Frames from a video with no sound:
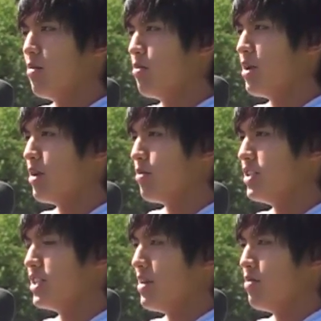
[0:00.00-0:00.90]
we
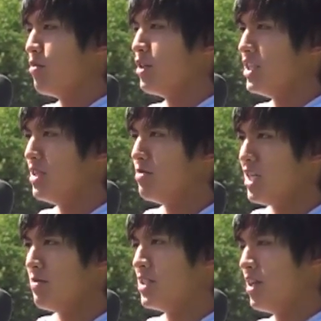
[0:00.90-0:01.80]
just have a really deep
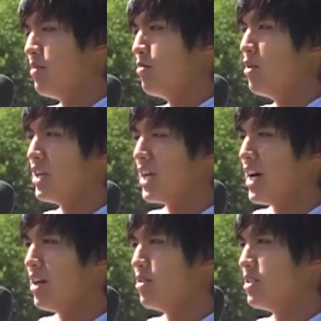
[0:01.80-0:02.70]
team instead of one
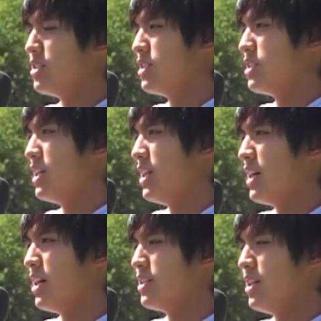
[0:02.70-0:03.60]
guy who's just
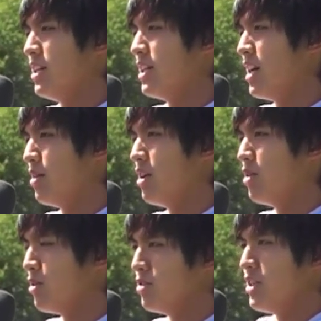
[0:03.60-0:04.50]
standing out. Our
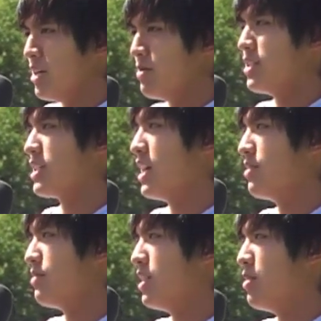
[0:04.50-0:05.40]
whole team is kind
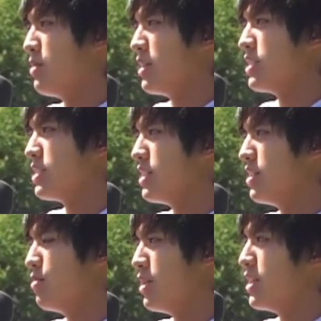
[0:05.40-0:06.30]
of helping us
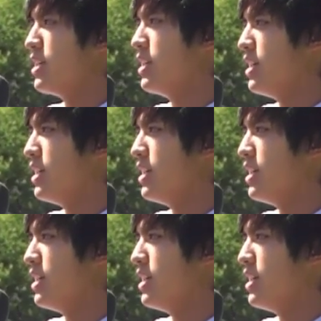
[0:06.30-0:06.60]
win.